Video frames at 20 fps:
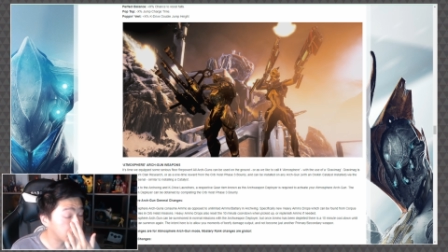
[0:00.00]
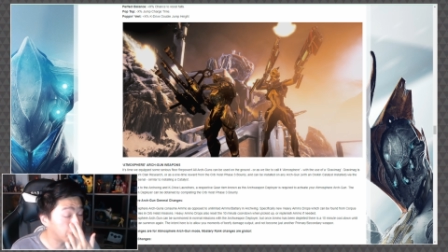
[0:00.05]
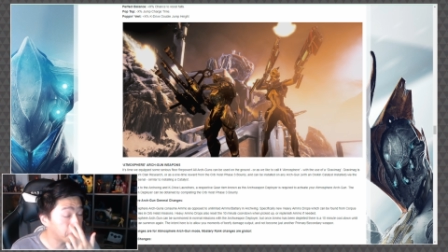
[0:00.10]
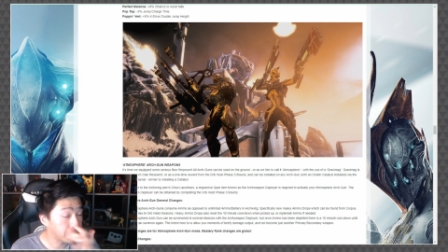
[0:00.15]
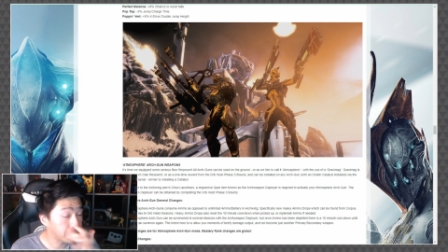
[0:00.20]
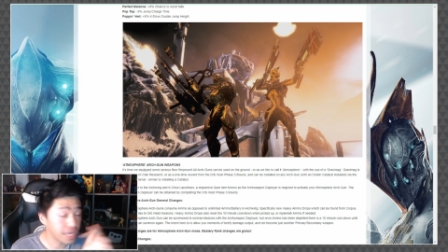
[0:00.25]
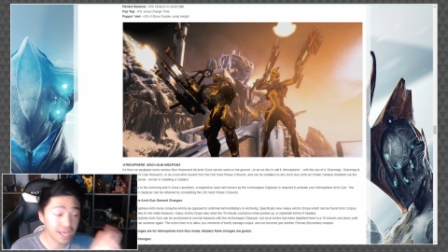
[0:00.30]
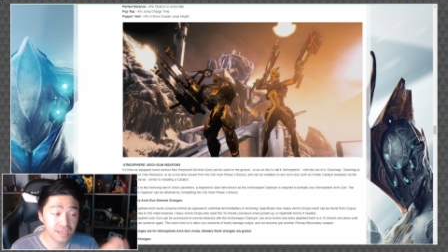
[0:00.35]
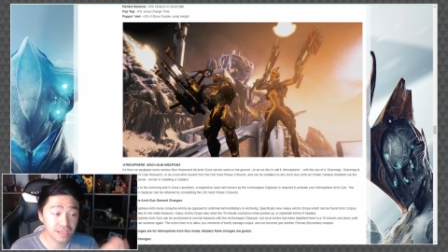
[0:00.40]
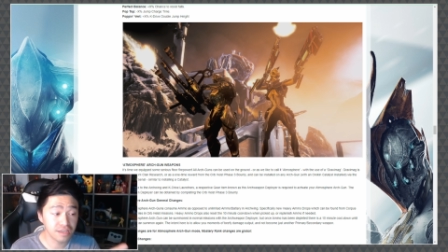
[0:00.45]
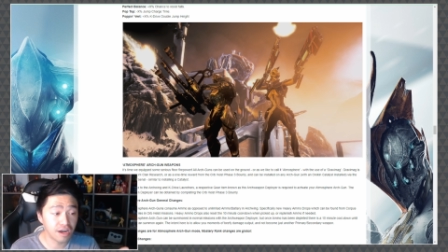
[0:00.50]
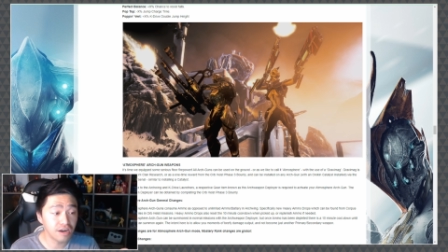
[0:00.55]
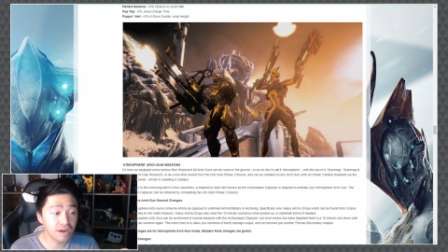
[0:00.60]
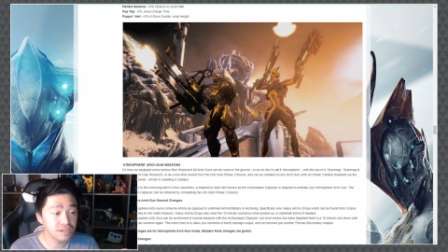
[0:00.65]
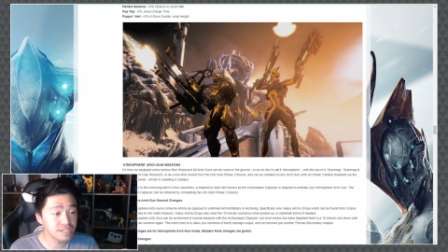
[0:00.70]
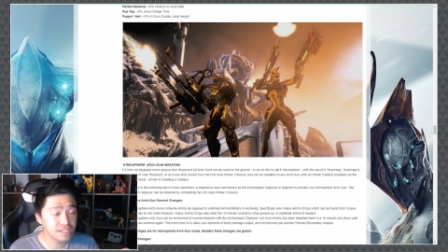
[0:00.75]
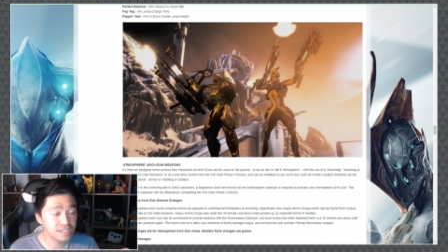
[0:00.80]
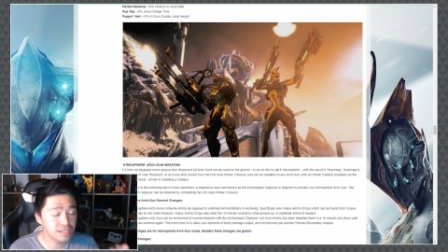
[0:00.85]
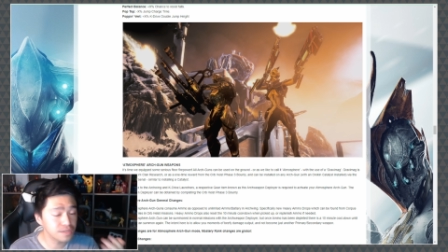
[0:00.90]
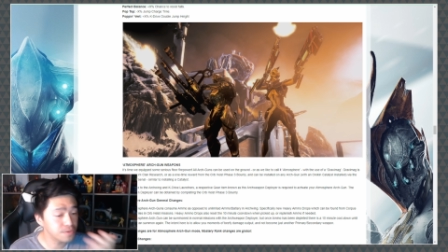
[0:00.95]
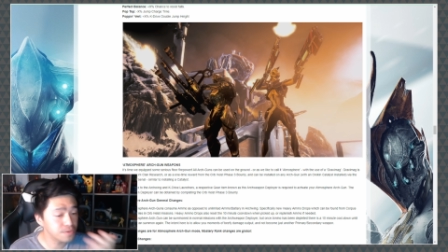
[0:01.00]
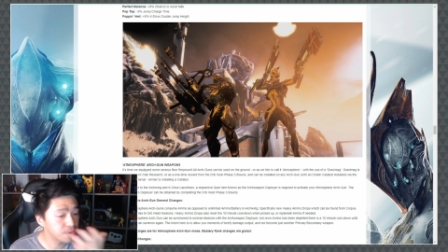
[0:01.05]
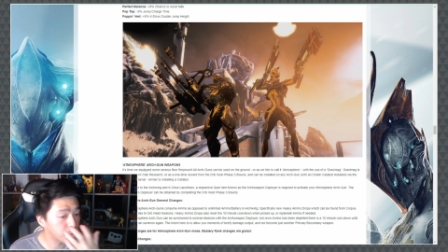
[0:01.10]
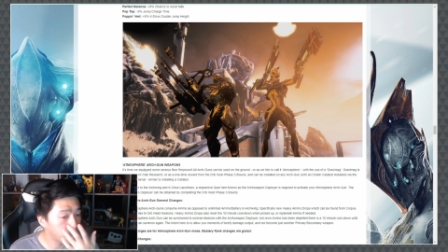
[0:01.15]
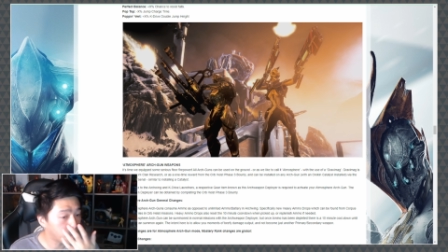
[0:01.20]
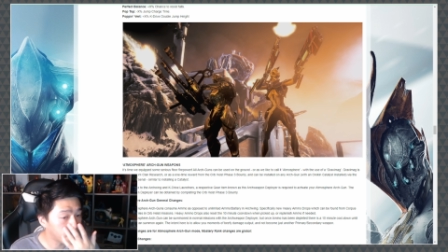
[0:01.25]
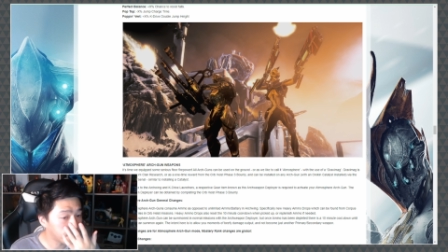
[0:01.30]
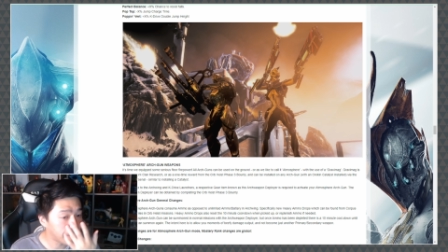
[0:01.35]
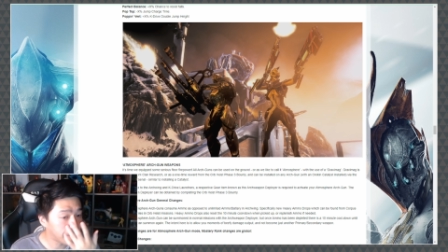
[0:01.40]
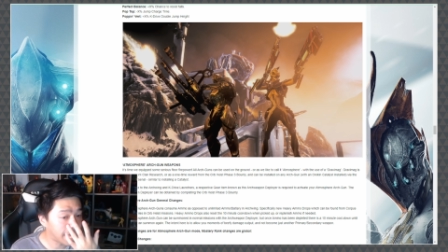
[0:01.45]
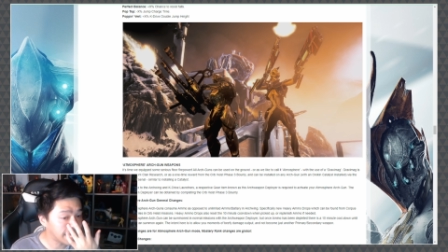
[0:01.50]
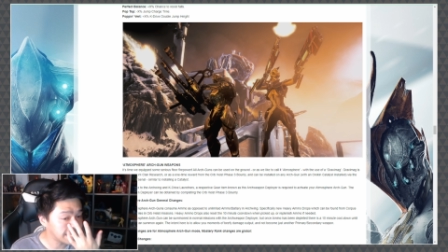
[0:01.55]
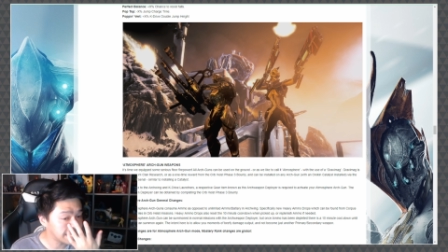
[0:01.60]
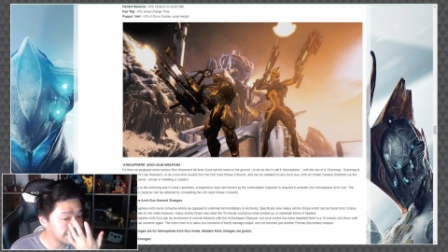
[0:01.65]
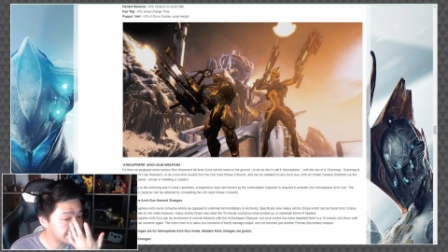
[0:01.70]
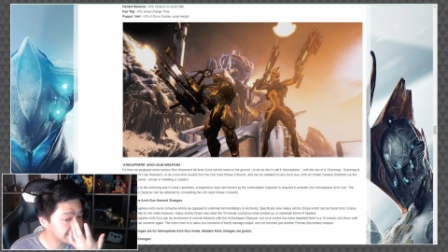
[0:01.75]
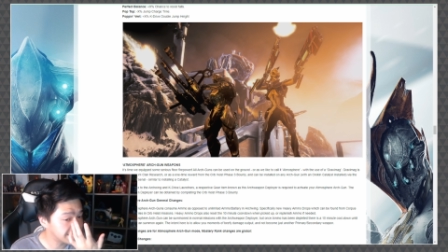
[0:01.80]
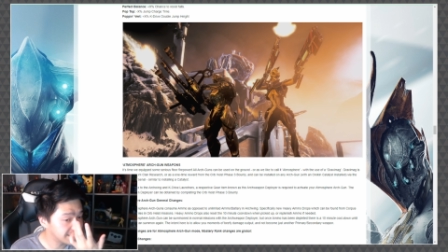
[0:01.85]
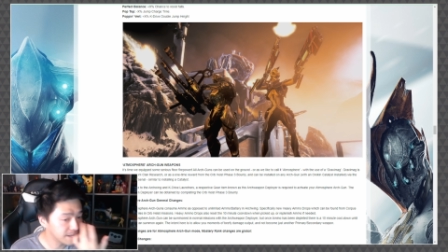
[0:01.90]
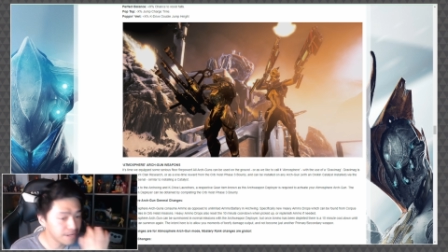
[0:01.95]
Okay, y'all need to do your orb
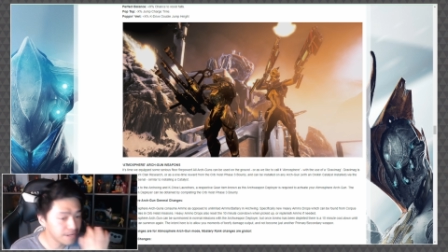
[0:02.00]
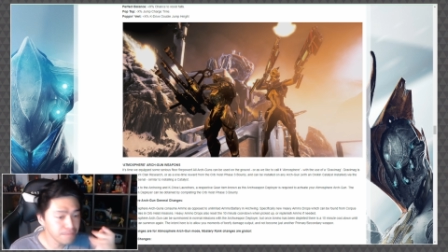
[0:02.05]
heists.